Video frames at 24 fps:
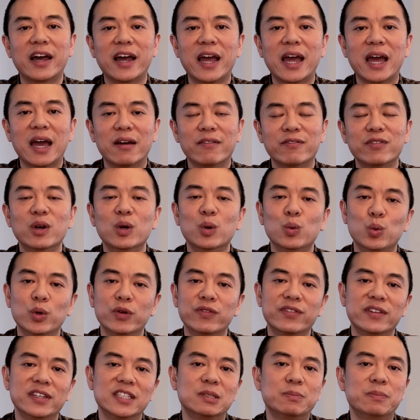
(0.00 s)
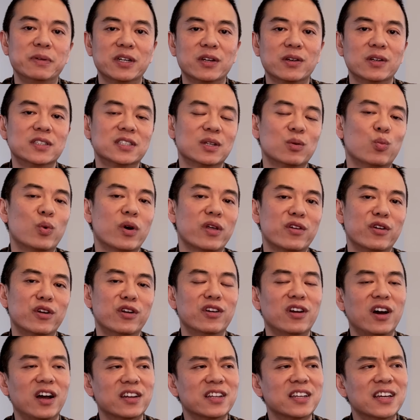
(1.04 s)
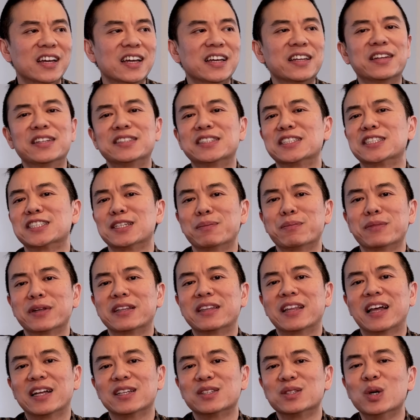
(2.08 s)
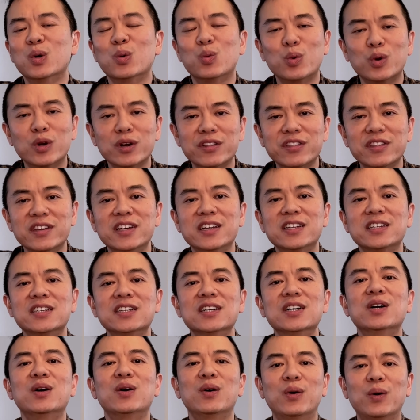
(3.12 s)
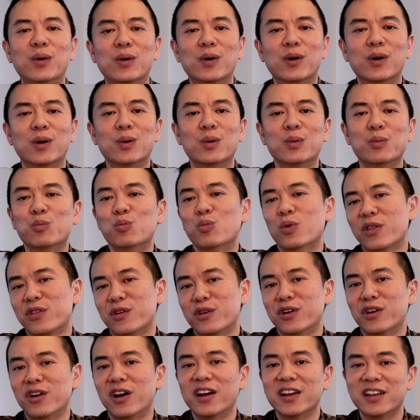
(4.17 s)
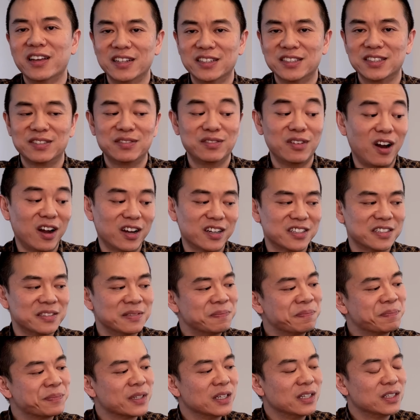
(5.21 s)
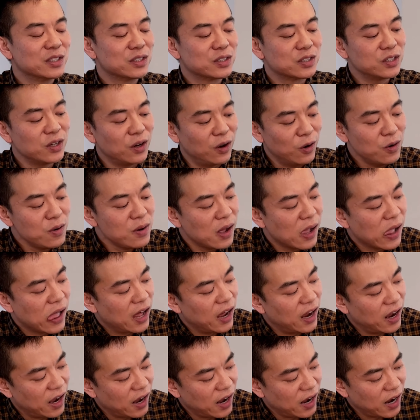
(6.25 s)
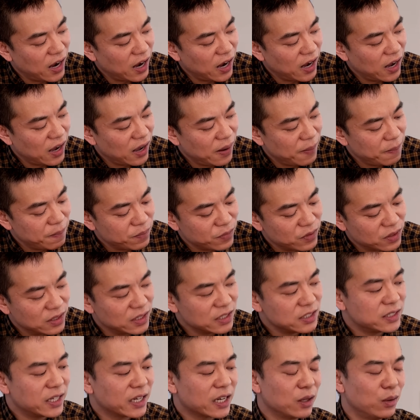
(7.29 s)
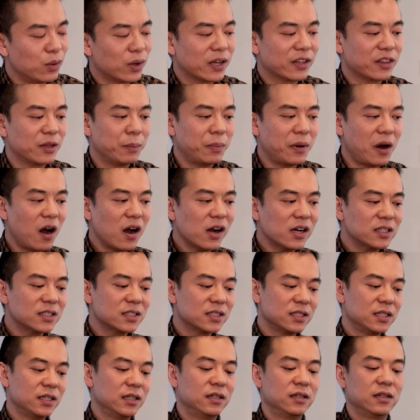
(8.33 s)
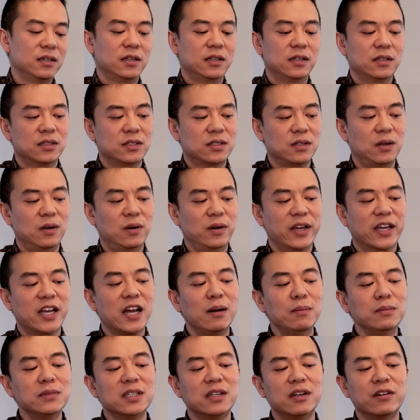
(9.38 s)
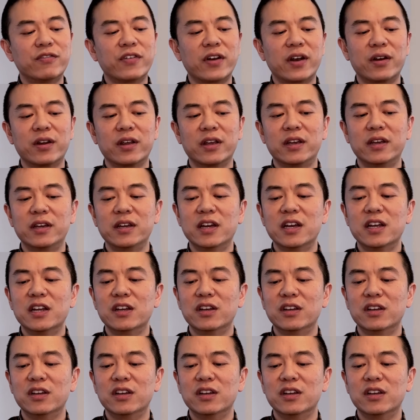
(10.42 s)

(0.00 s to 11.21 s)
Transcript: have with these speakers and whether or not this is something that's worth it or whether or not it's not. So, let's take a look at the box. So, it comes in a very